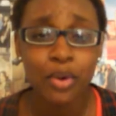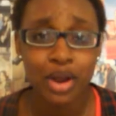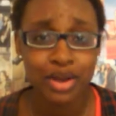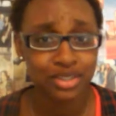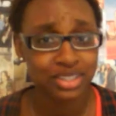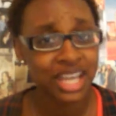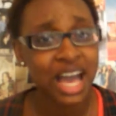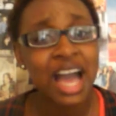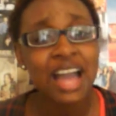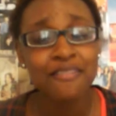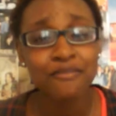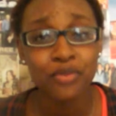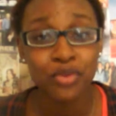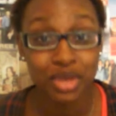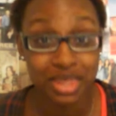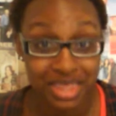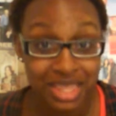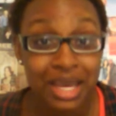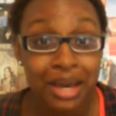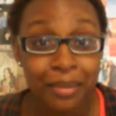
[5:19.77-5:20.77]
It was time for
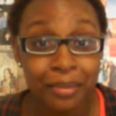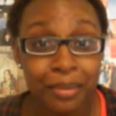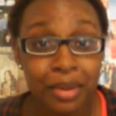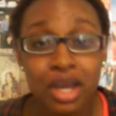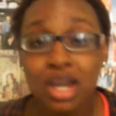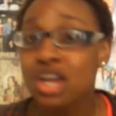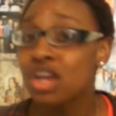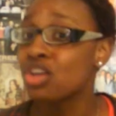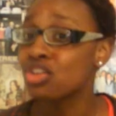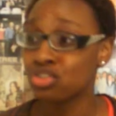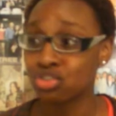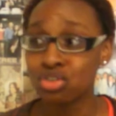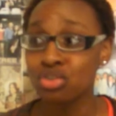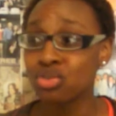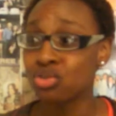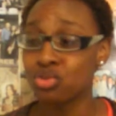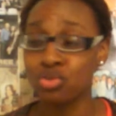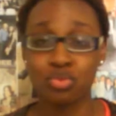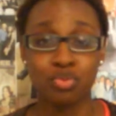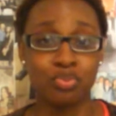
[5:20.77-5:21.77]
them
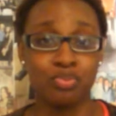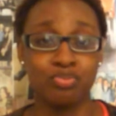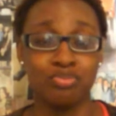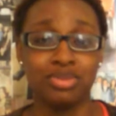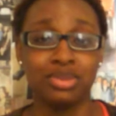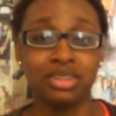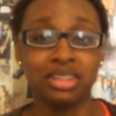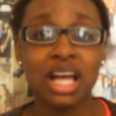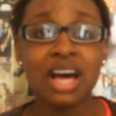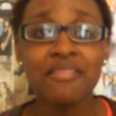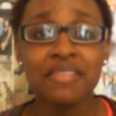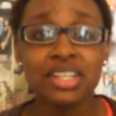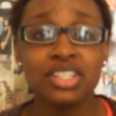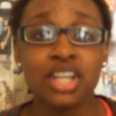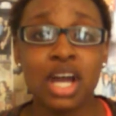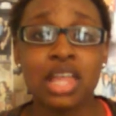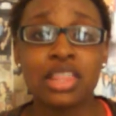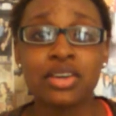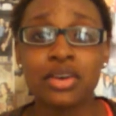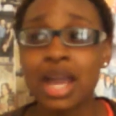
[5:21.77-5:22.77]
to love each
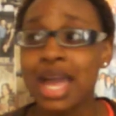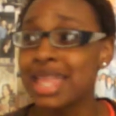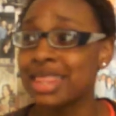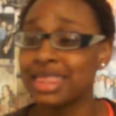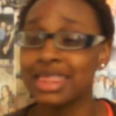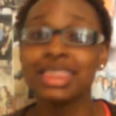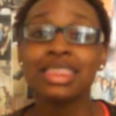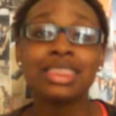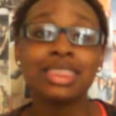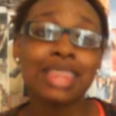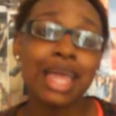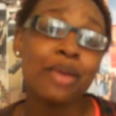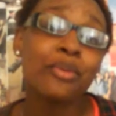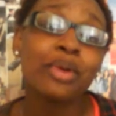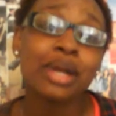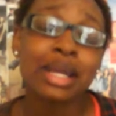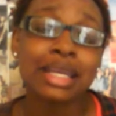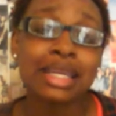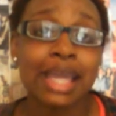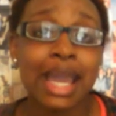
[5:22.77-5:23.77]
other. And they were
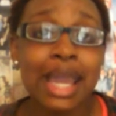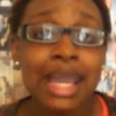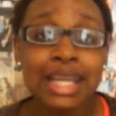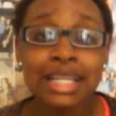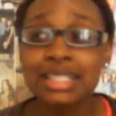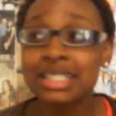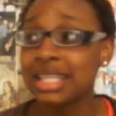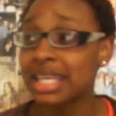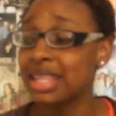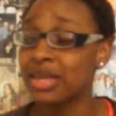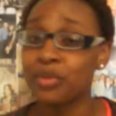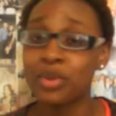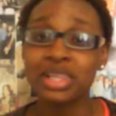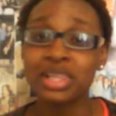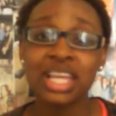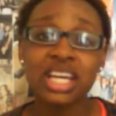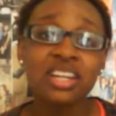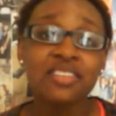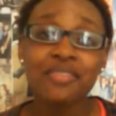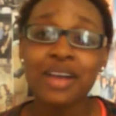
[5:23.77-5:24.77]
engaged. And then we
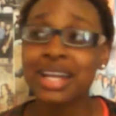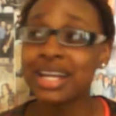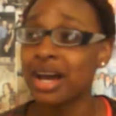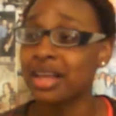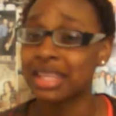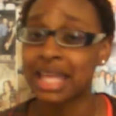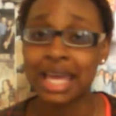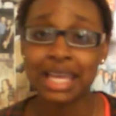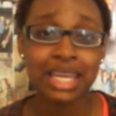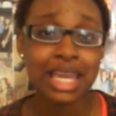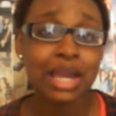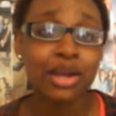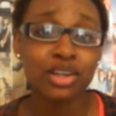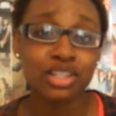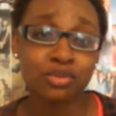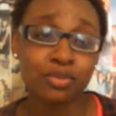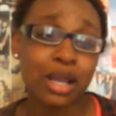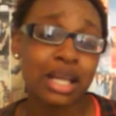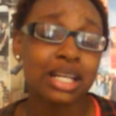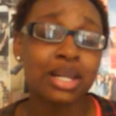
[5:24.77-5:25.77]
later find out that Karen's
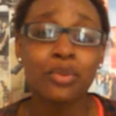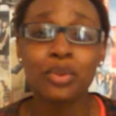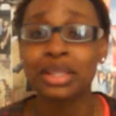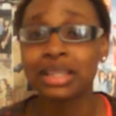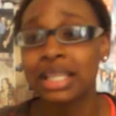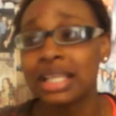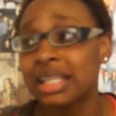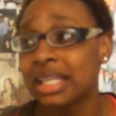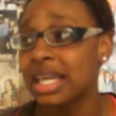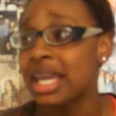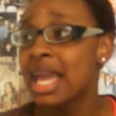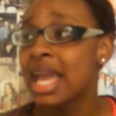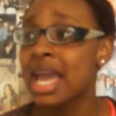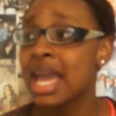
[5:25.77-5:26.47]
pregnant with Lily.